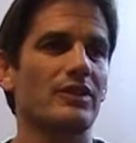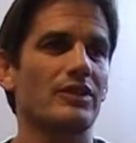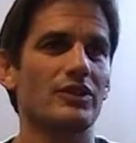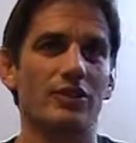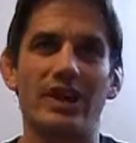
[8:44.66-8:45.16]

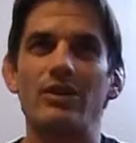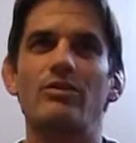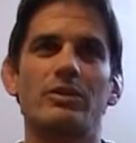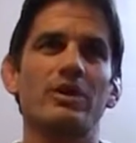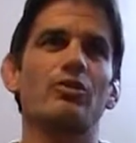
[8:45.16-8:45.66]
So kind of
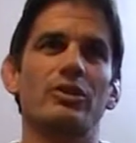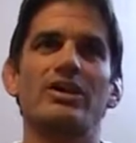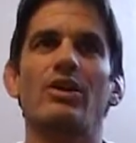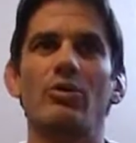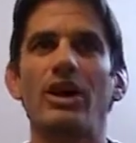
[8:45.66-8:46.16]
it worked
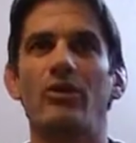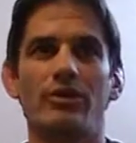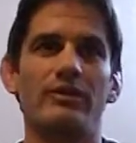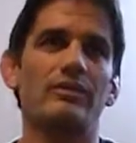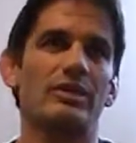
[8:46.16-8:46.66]
out well. We're
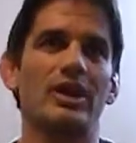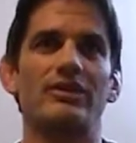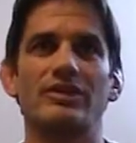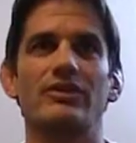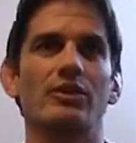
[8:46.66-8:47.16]

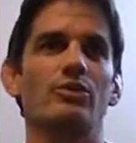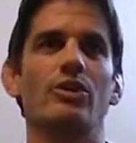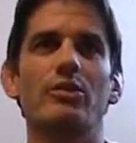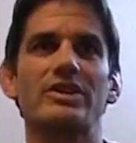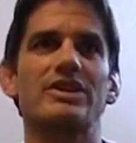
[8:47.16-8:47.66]
obviously
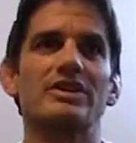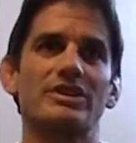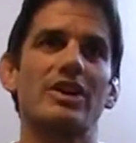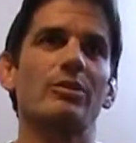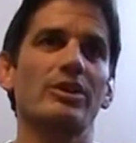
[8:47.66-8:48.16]
real busy in the
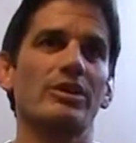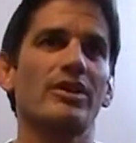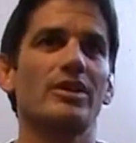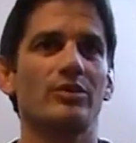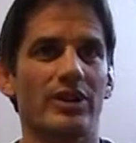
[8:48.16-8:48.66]
summer,
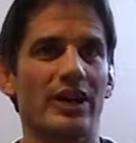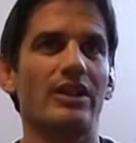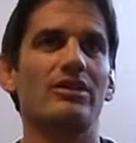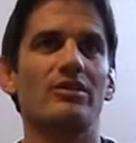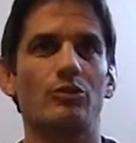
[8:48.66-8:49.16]
but kind
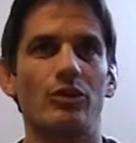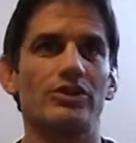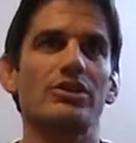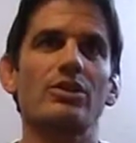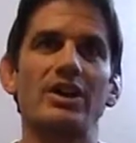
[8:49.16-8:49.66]
of work
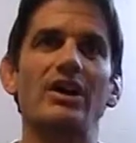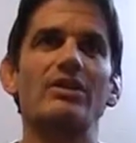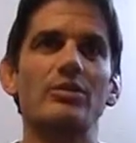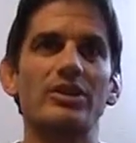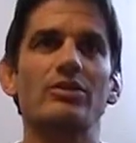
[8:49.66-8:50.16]
slowed down a
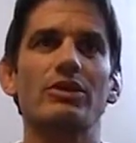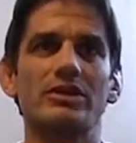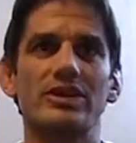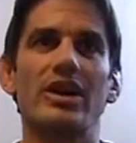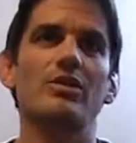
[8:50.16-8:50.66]
little bit in the winter
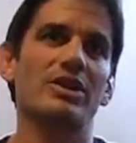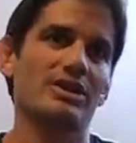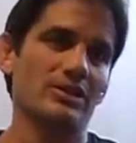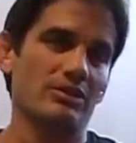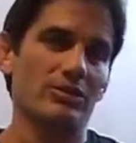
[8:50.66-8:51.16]
time, and
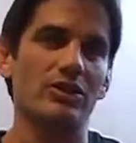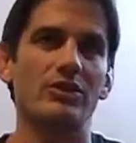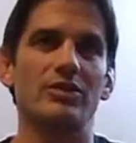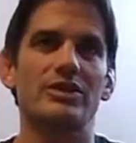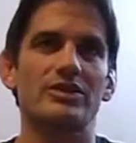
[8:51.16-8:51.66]
that's when
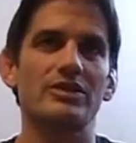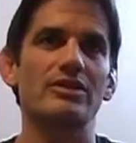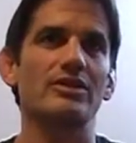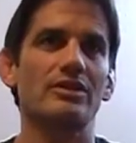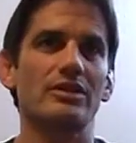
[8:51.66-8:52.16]
Northwestern
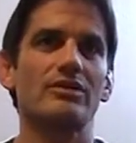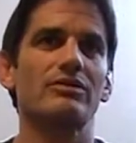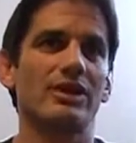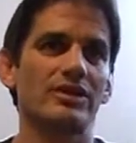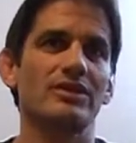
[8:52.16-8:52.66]
and
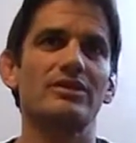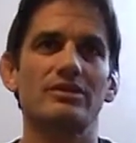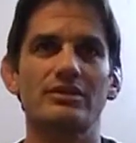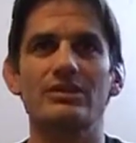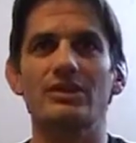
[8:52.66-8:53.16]
wrestling,
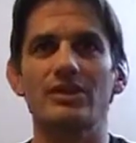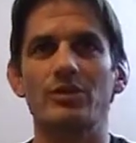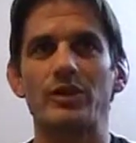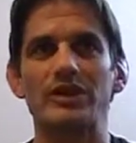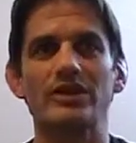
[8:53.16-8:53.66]
you know,
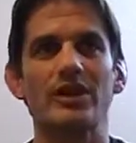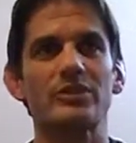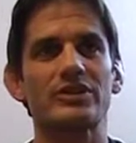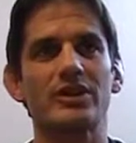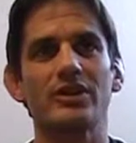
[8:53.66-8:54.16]
picks up.
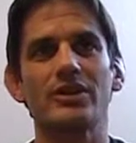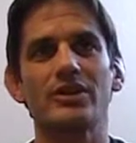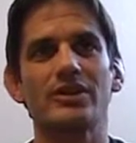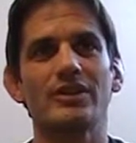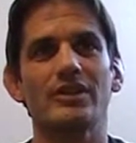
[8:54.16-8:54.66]
So
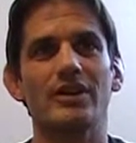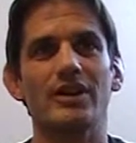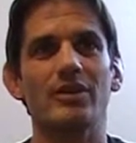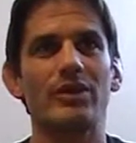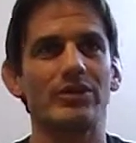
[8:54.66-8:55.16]

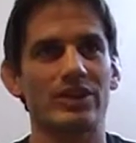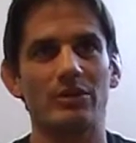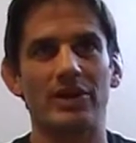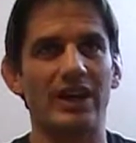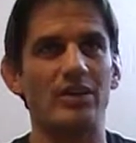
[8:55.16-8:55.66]
I was able
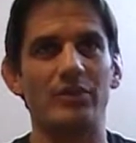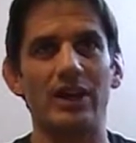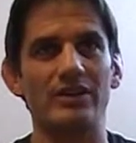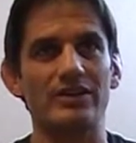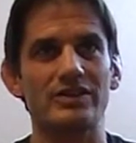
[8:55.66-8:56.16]
to kind of
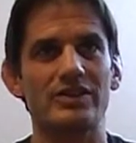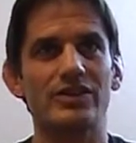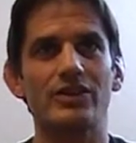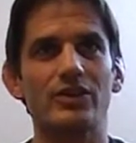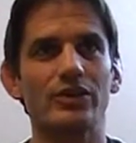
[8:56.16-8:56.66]
balance the
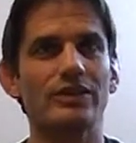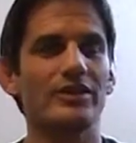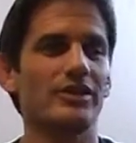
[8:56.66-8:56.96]
two, and,